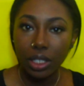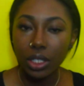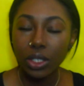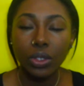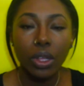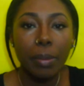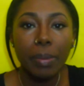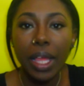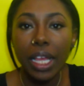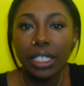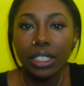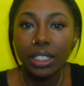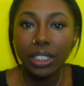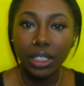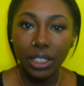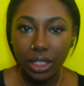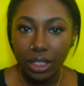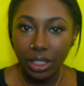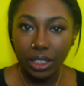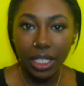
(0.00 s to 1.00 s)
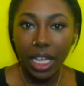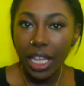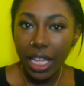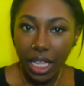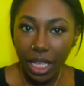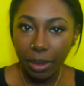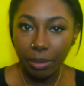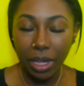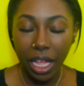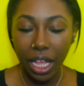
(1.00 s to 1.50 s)
So I'm like,
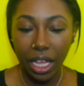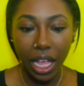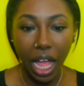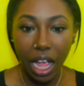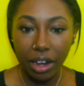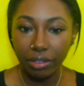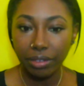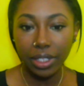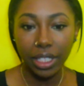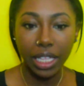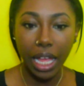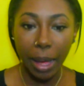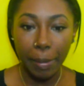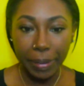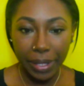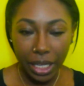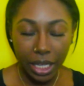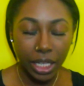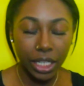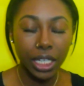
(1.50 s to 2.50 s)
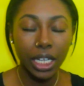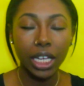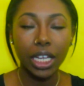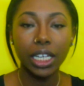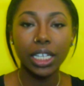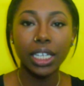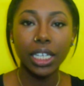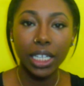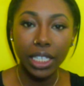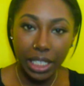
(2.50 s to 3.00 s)
damn, like, I really got played
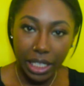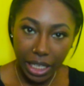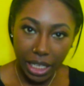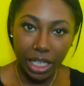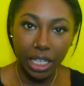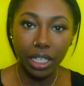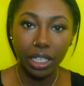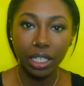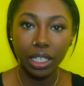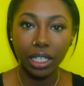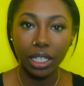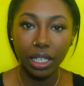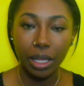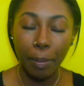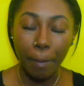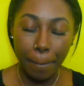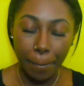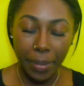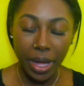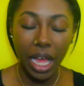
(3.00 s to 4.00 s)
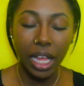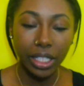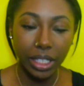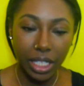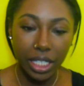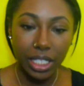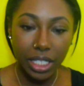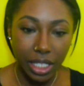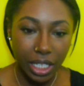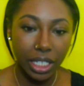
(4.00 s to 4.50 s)
again by
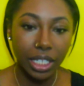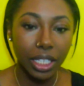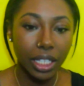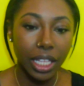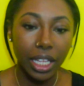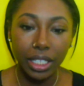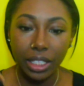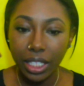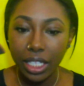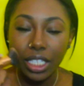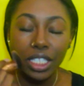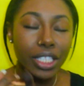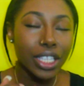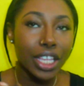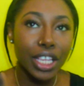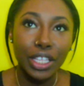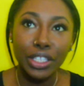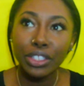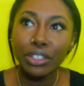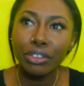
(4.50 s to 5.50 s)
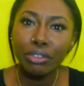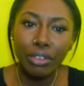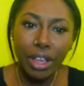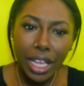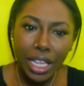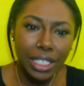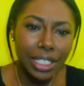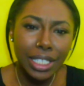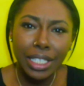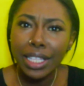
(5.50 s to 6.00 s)
this nigga. Like, this is
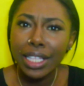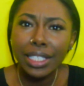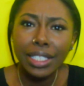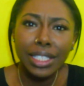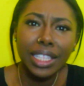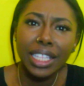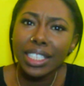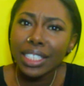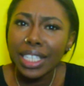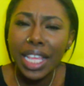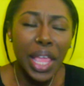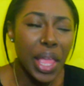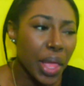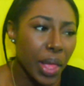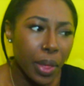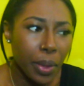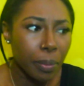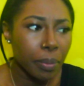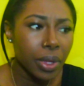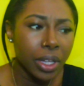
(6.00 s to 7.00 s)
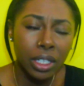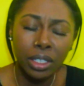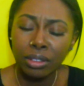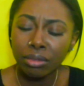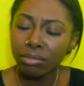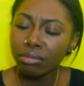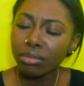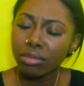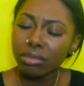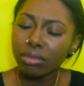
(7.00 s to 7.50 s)
crazy. This is the damn
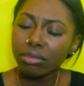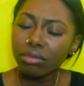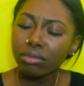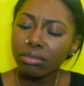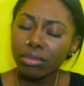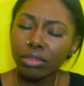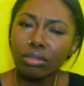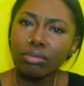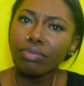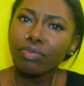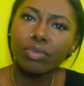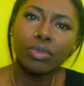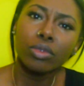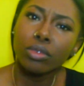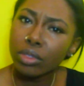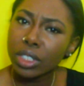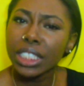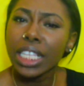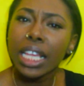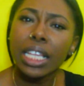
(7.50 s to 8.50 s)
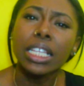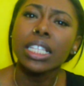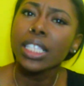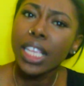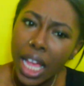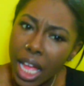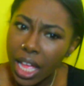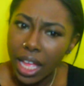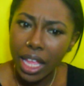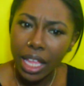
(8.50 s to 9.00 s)
second
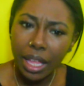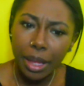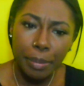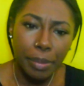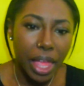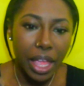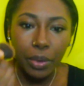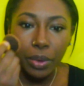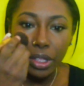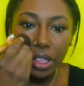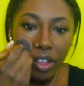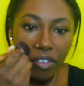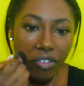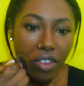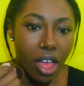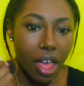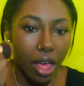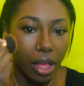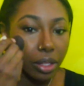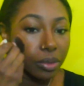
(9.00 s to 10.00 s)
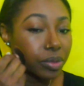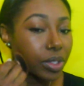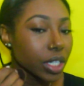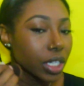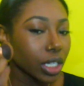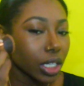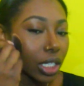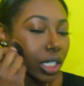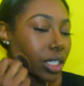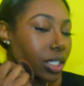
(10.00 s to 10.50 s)
time. Like, what the fuck?
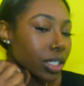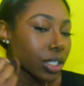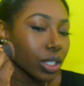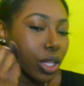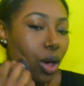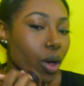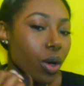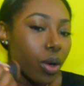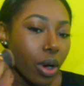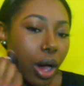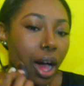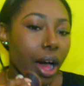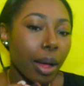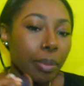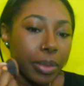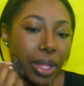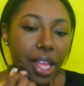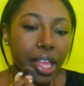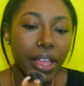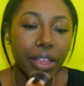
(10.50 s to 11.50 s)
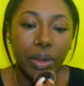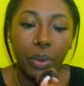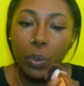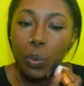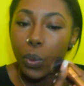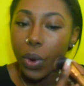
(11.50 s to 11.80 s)
So I'm like,